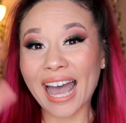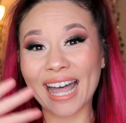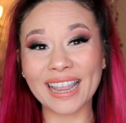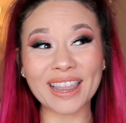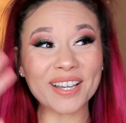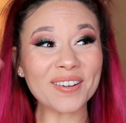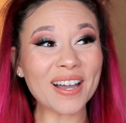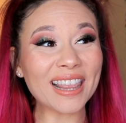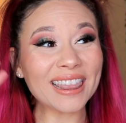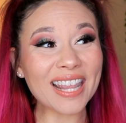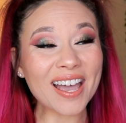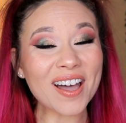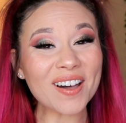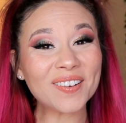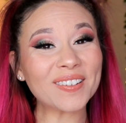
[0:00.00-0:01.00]
Hello,
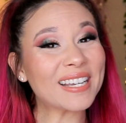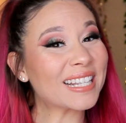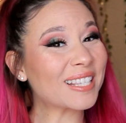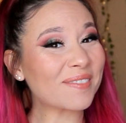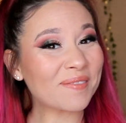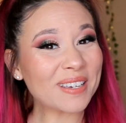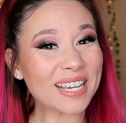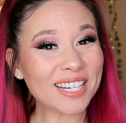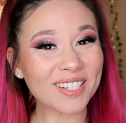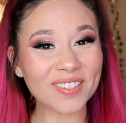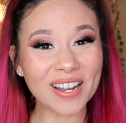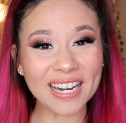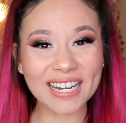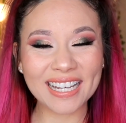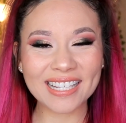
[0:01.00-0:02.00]
hello! It's me,
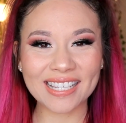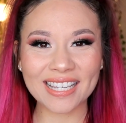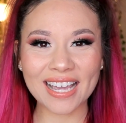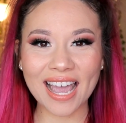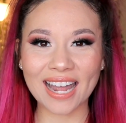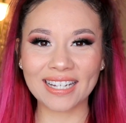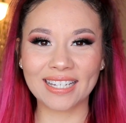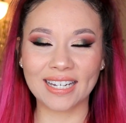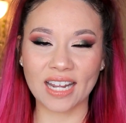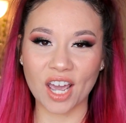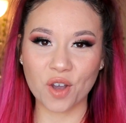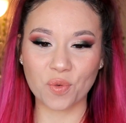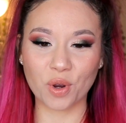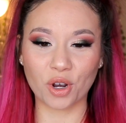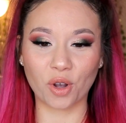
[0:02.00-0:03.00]
Shweihninzy, and
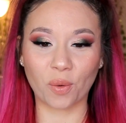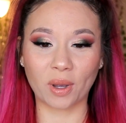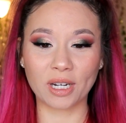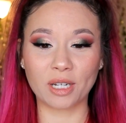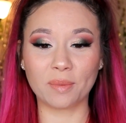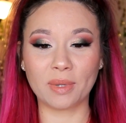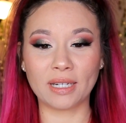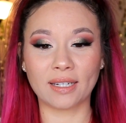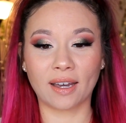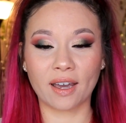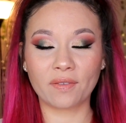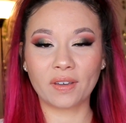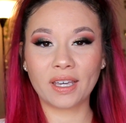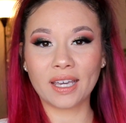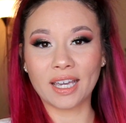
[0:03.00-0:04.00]
today we are going to be
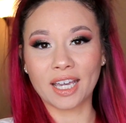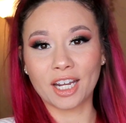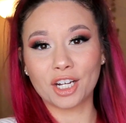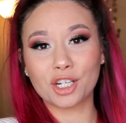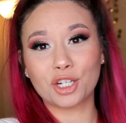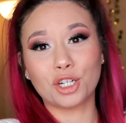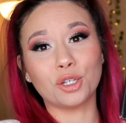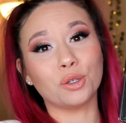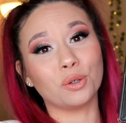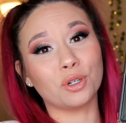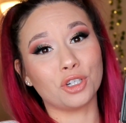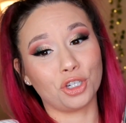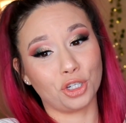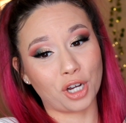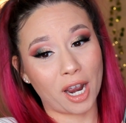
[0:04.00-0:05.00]
diving into
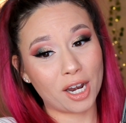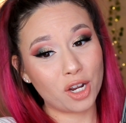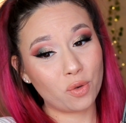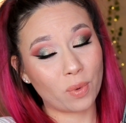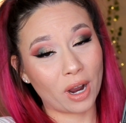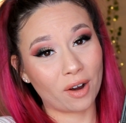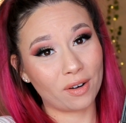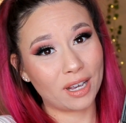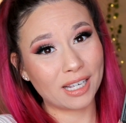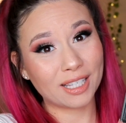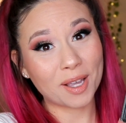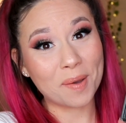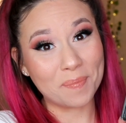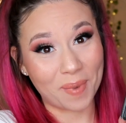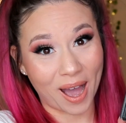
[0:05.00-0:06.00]
January's
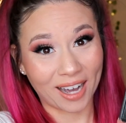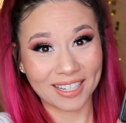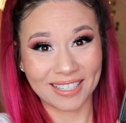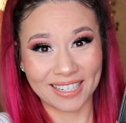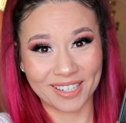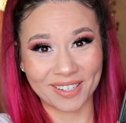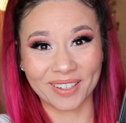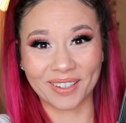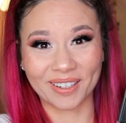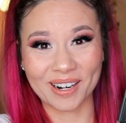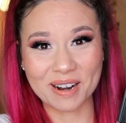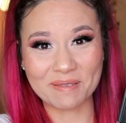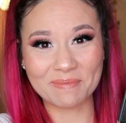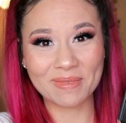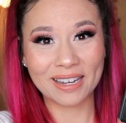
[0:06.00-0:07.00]

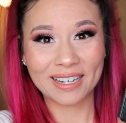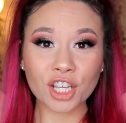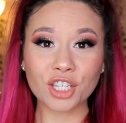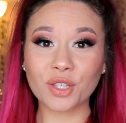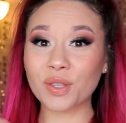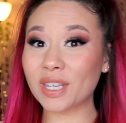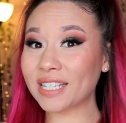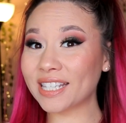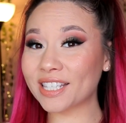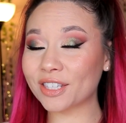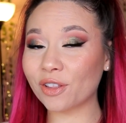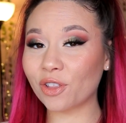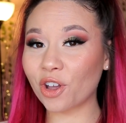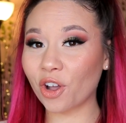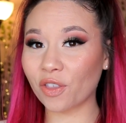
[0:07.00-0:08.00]
BoxyCharm. So this is
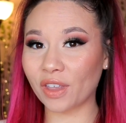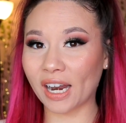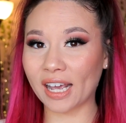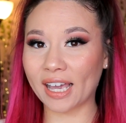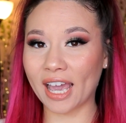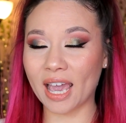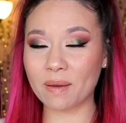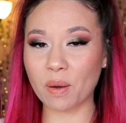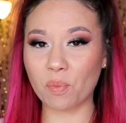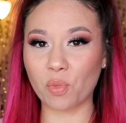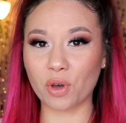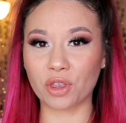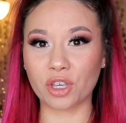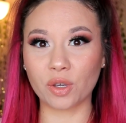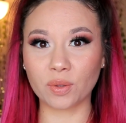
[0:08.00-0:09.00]
the look that I came up
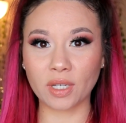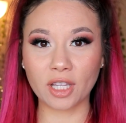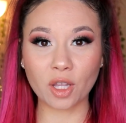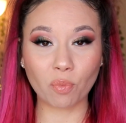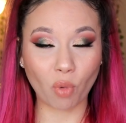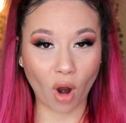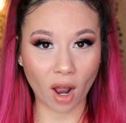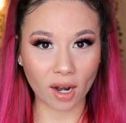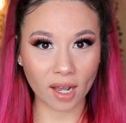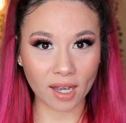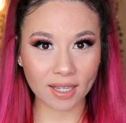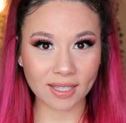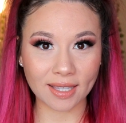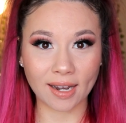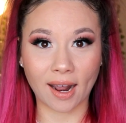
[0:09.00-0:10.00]
with using the
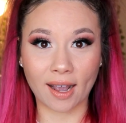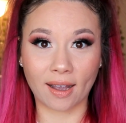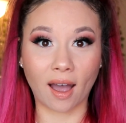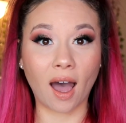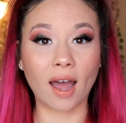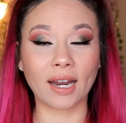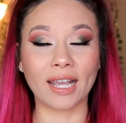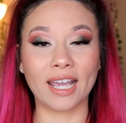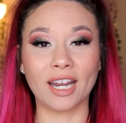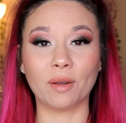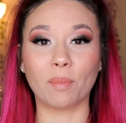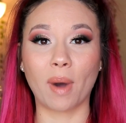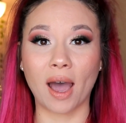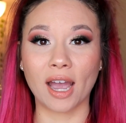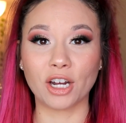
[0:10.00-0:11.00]
products that I got in
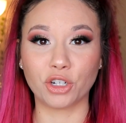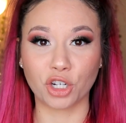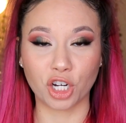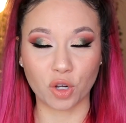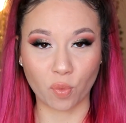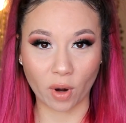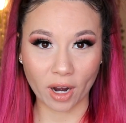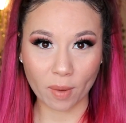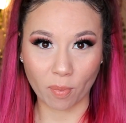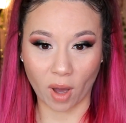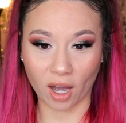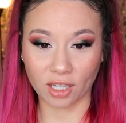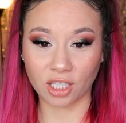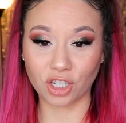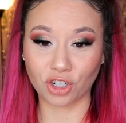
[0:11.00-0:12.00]
my January
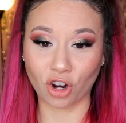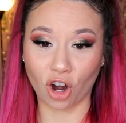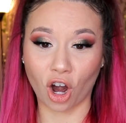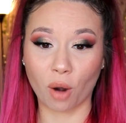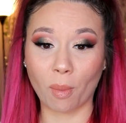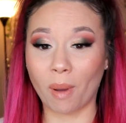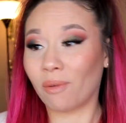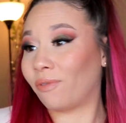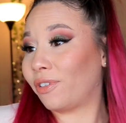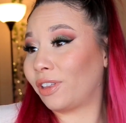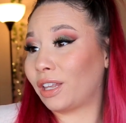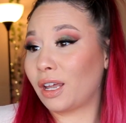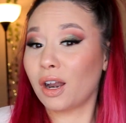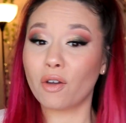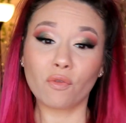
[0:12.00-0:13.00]
BoxyCharm. I'm
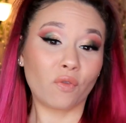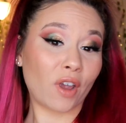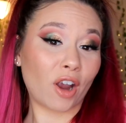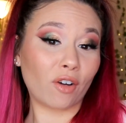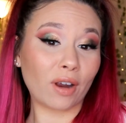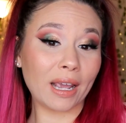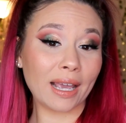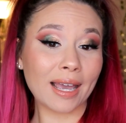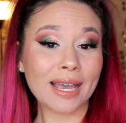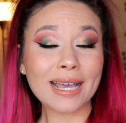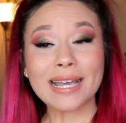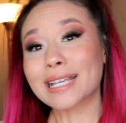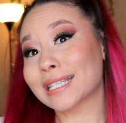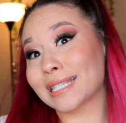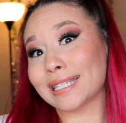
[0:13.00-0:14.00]
feeling very
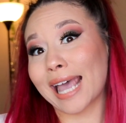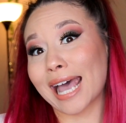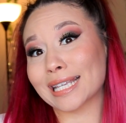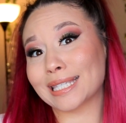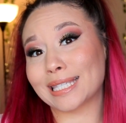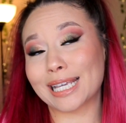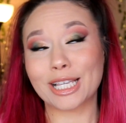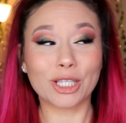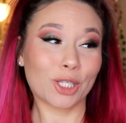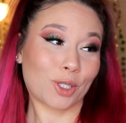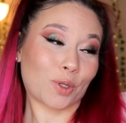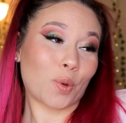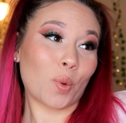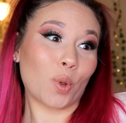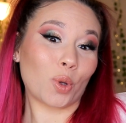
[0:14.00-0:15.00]
sassy
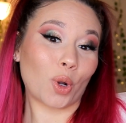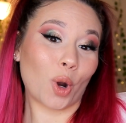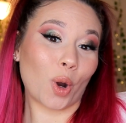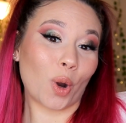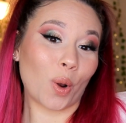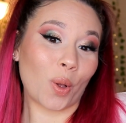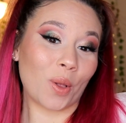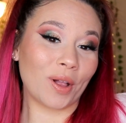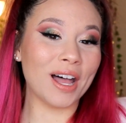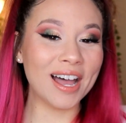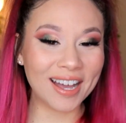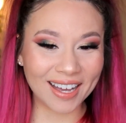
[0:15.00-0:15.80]
schoolgirl